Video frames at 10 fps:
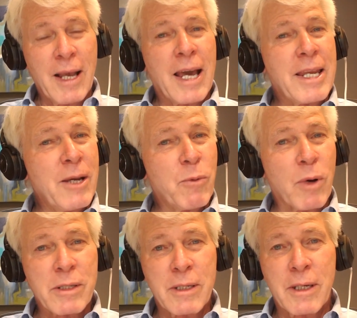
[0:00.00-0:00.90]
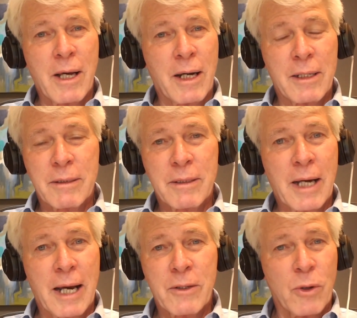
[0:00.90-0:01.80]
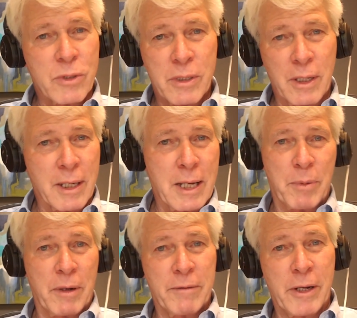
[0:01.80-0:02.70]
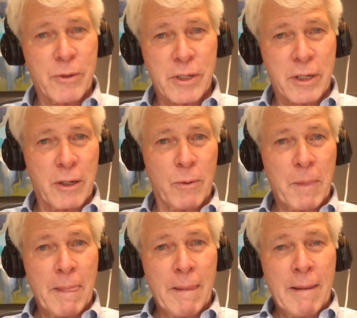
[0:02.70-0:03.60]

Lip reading: And he wasn't diagnosed till a couple of years ago.